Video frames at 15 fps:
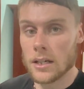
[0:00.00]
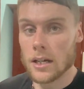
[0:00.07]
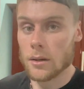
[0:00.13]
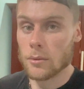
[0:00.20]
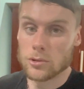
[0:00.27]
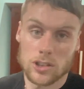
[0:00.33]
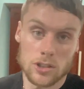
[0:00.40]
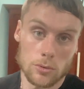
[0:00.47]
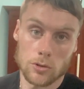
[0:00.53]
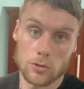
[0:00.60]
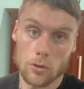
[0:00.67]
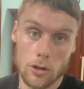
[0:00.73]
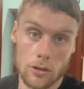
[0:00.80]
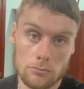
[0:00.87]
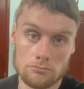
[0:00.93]
and we'll see what's
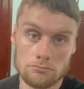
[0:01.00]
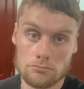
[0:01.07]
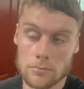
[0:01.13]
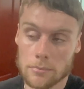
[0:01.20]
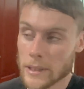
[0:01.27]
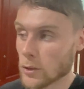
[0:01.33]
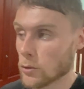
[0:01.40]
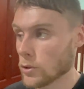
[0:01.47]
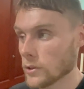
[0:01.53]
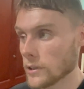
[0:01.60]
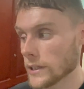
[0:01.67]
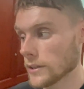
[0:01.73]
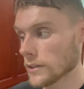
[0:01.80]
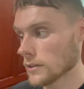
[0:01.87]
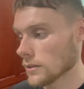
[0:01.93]
what. Might go out
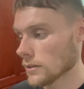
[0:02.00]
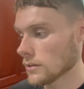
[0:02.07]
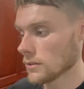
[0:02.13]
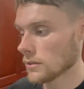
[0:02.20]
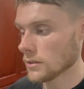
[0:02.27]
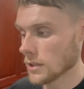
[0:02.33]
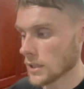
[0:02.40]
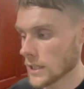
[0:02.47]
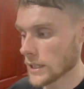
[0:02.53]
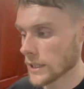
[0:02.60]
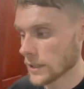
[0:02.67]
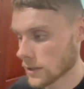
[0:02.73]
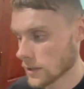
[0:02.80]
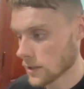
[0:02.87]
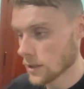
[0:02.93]
later
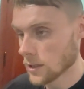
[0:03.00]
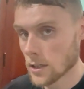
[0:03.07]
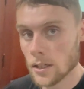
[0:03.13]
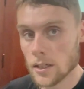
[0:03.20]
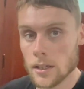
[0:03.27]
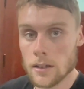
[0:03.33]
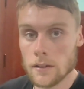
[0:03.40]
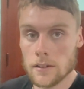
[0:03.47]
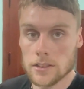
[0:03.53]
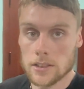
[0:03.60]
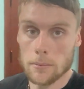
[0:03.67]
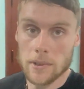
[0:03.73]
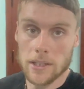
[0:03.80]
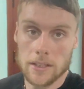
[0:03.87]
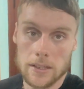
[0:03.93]
for
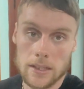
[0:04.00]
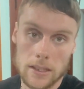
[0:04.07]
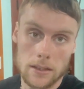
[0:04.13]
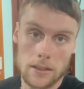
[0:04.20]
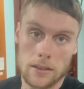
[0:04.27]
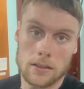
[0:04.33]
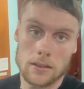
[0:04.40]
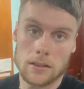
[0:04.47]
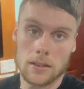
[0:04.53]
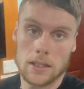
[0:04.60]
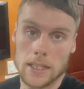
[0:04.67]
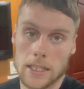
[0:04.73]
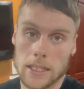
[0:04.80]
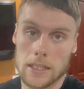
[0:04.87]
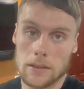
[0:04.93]
something to eat,
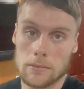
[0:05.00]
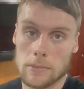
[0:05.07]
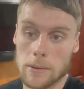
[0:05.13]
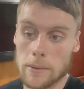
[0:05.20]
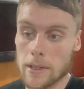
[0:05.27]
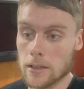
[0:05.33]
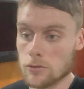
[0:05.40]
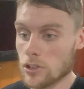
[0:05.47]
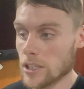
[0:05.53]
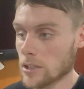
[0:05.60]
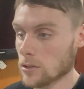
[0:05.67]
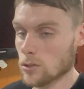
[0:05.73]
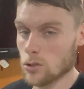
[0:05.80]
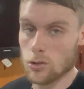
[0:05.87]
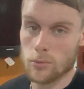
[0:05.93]
maybe a drink
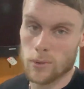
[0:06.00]
or two,